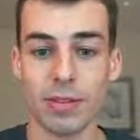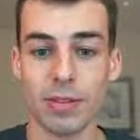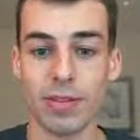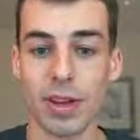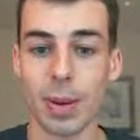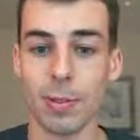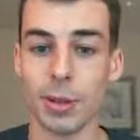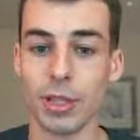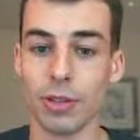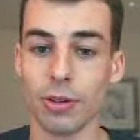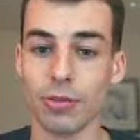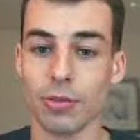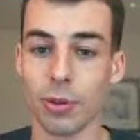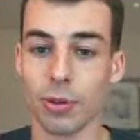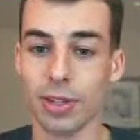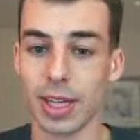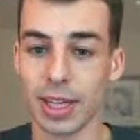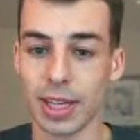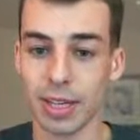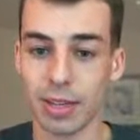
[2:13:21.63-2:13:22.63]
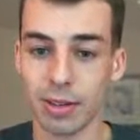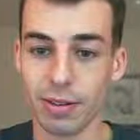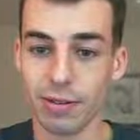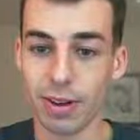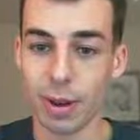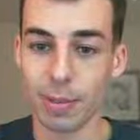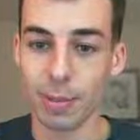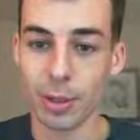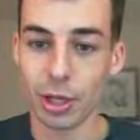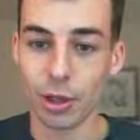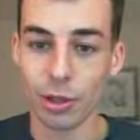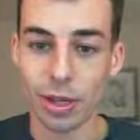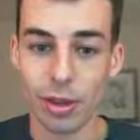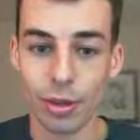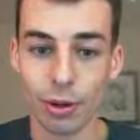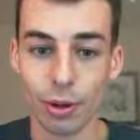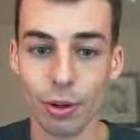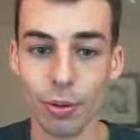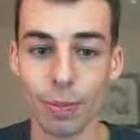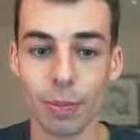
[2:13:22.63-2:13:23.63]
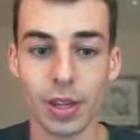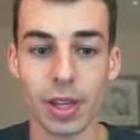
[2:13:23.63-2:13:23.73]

how many are forced negative, how many are either.